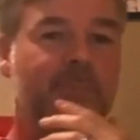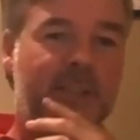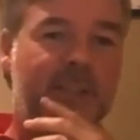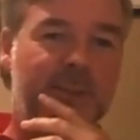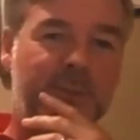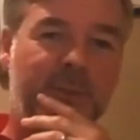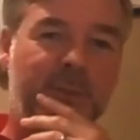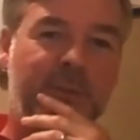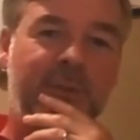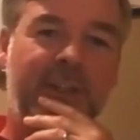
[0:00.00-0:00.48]

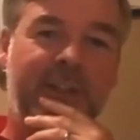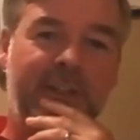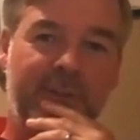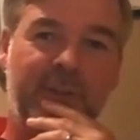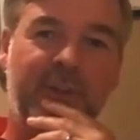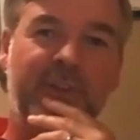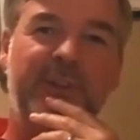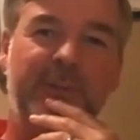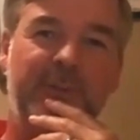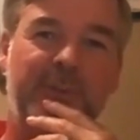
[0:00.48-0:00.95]
That's when really I
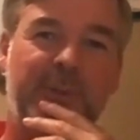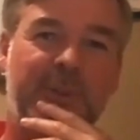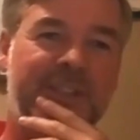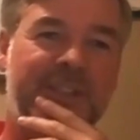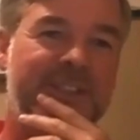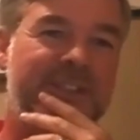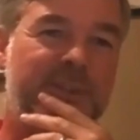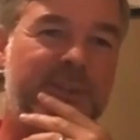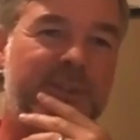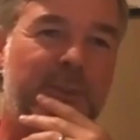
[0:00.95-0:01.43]
thought, you know what,
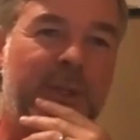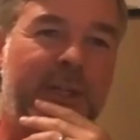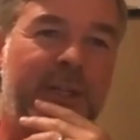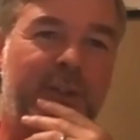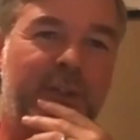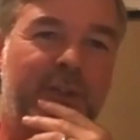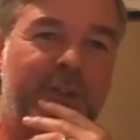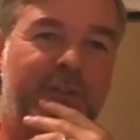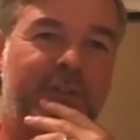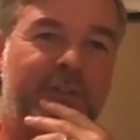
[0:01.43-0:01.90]
this is
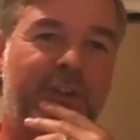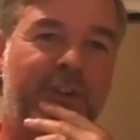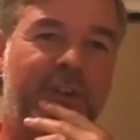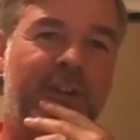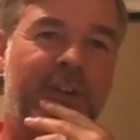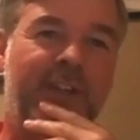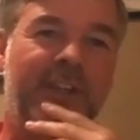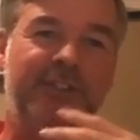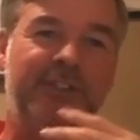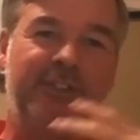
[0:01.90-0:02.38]
quite good
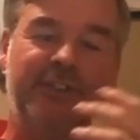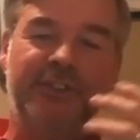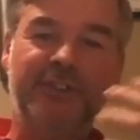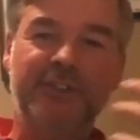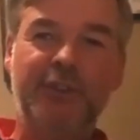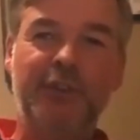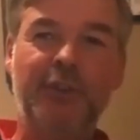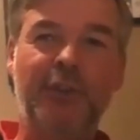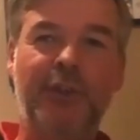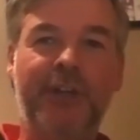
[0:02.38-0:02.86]
fun, and I just
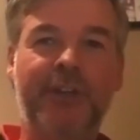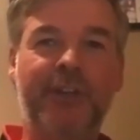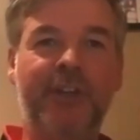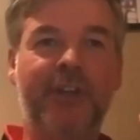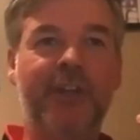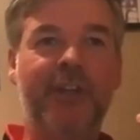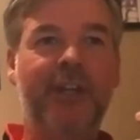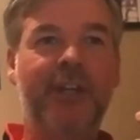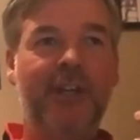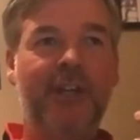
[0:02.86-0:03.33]
enjoyed
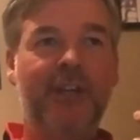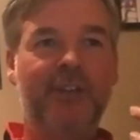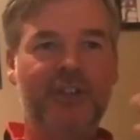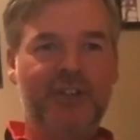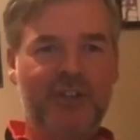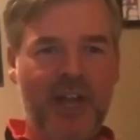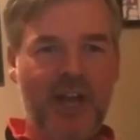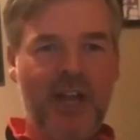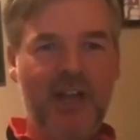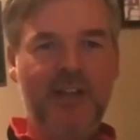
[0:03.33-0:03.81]
the
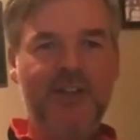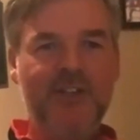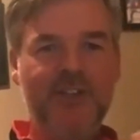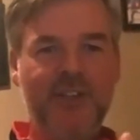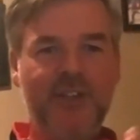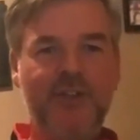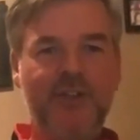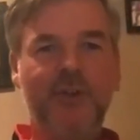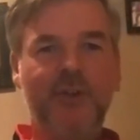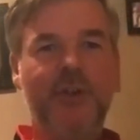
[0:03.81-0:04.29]
challenge.
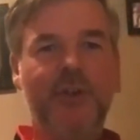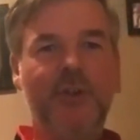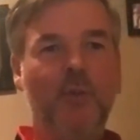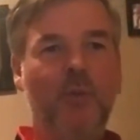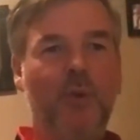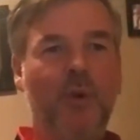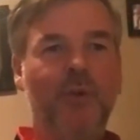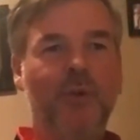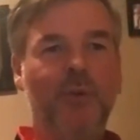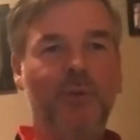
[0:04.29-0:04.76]
I enjoyed the
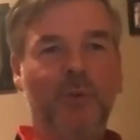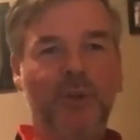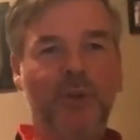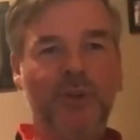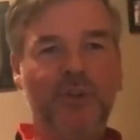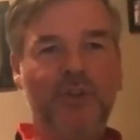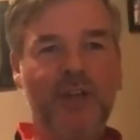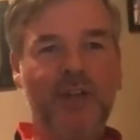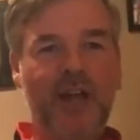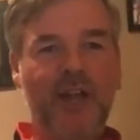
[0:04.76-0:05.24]

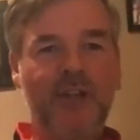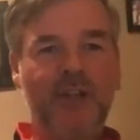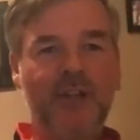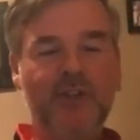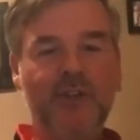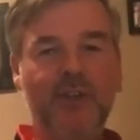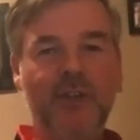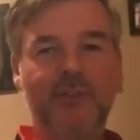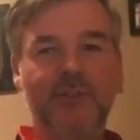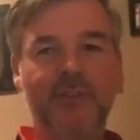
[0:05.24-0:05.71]
one-to-one
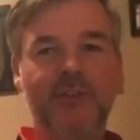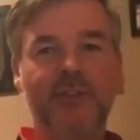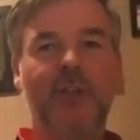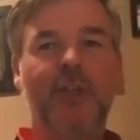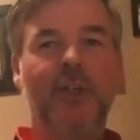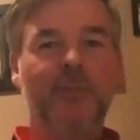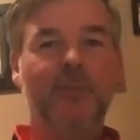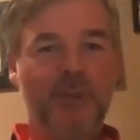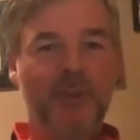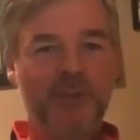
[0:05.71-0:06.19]
challenge of it,
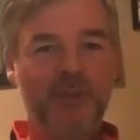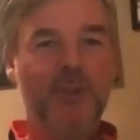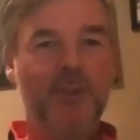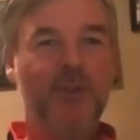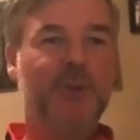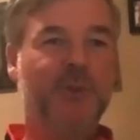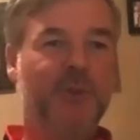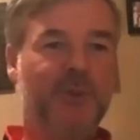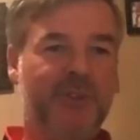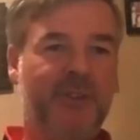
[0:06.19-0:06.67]
but it's
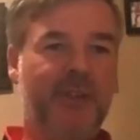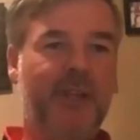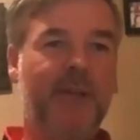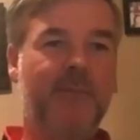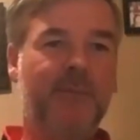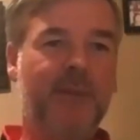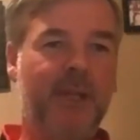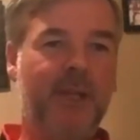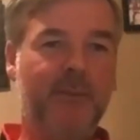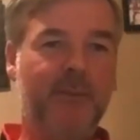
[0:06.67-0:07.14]
also a
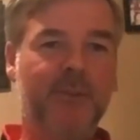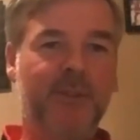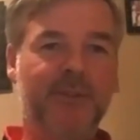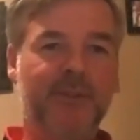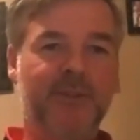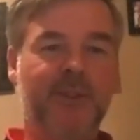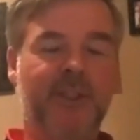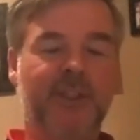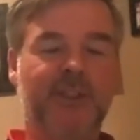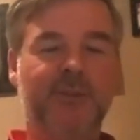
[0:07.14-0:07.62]
team game
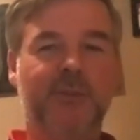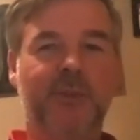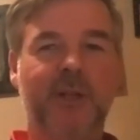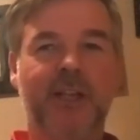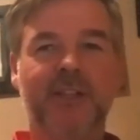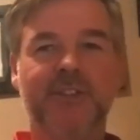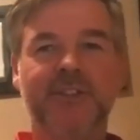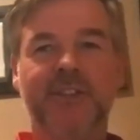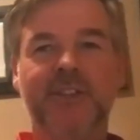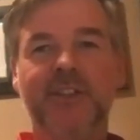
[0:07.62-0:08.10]
as
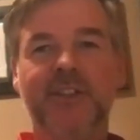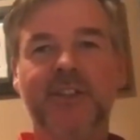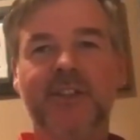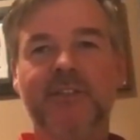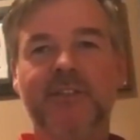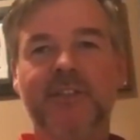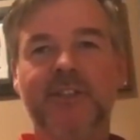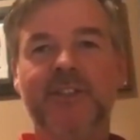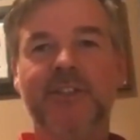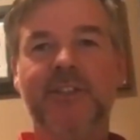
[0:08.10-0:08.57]
well as an
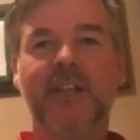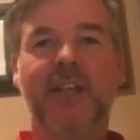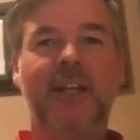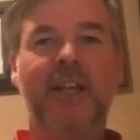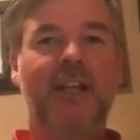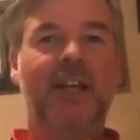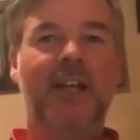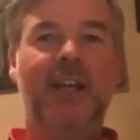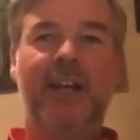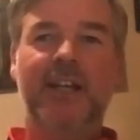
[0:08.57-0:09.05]
individual,
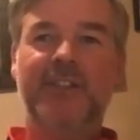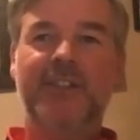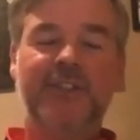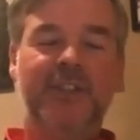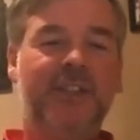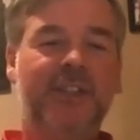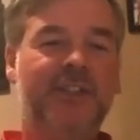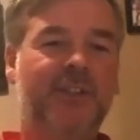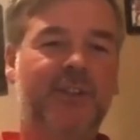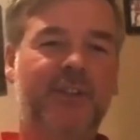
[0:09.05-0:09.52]
and
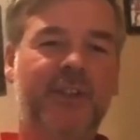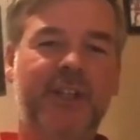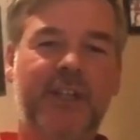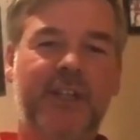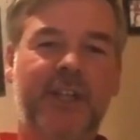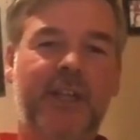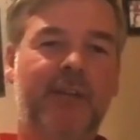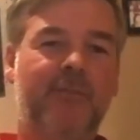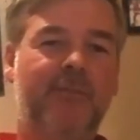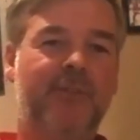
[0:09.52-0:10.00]
it's a great
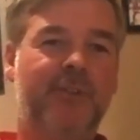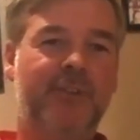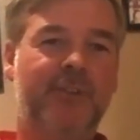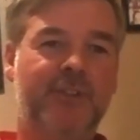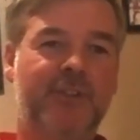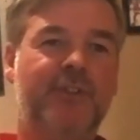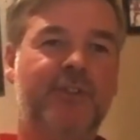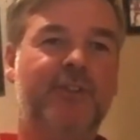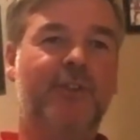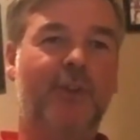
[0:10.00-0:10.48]
game for
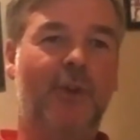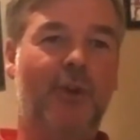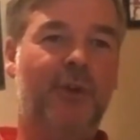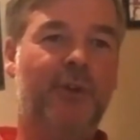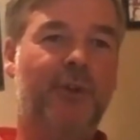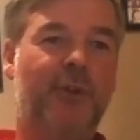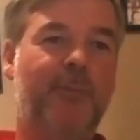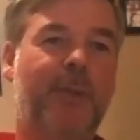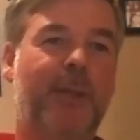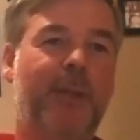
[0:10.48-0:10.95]
just
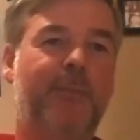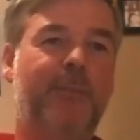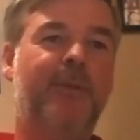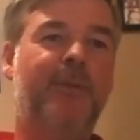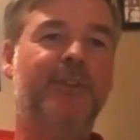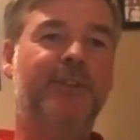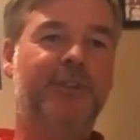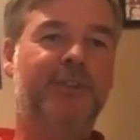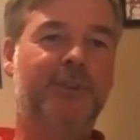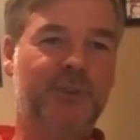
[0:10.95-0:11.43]
talking to
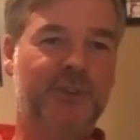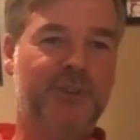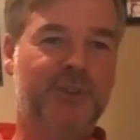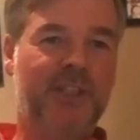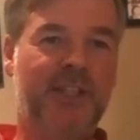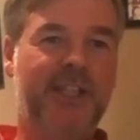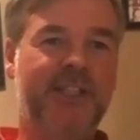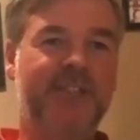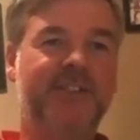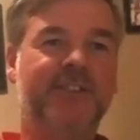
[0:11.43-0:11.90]
people and
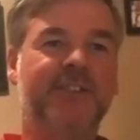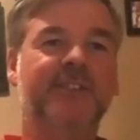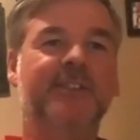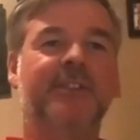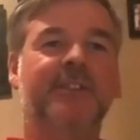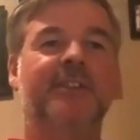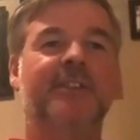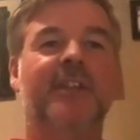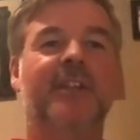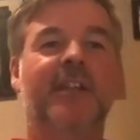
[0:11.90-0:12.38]

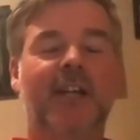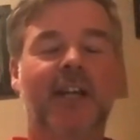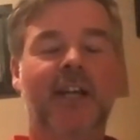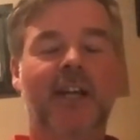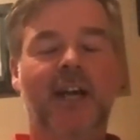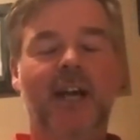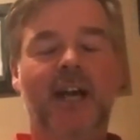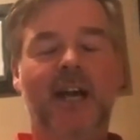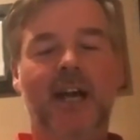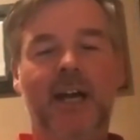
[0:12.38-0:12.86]
socialising.
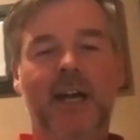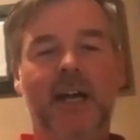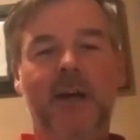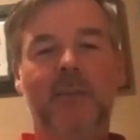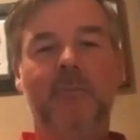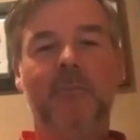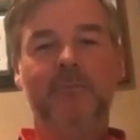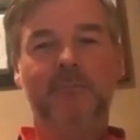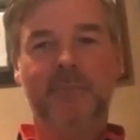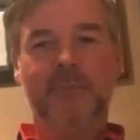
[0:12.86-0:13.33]

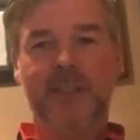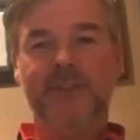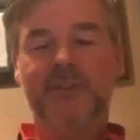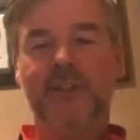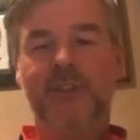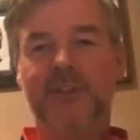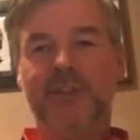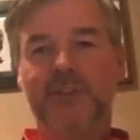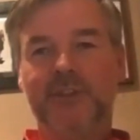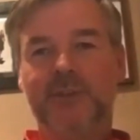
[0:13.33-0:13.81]
And I
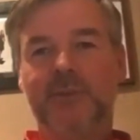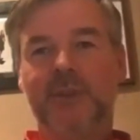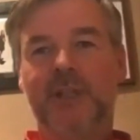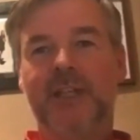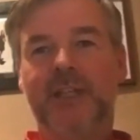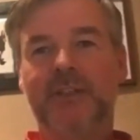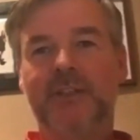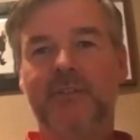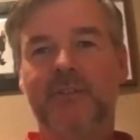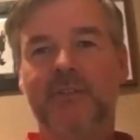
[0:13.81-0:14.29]
just
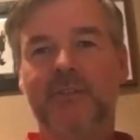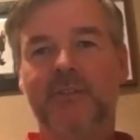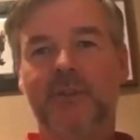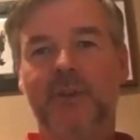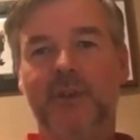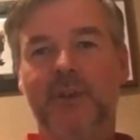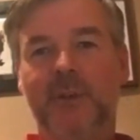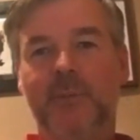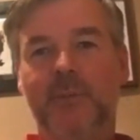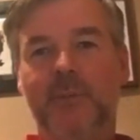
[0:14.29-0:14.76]
really
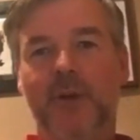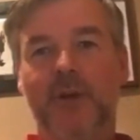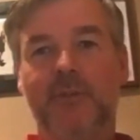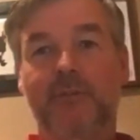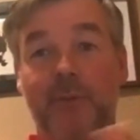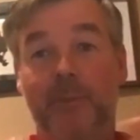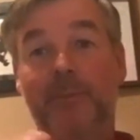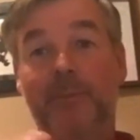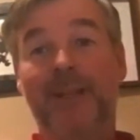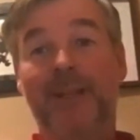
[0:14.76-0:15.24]
took the
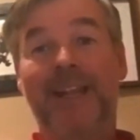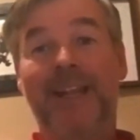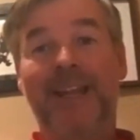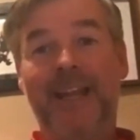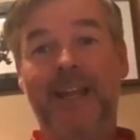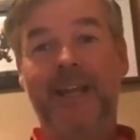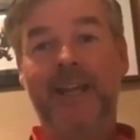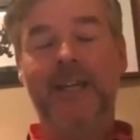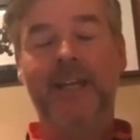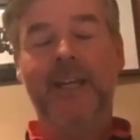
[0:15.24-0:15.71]
bug for
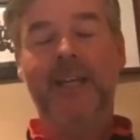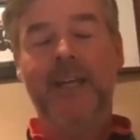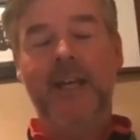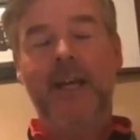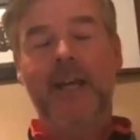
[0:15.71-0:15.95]
playing.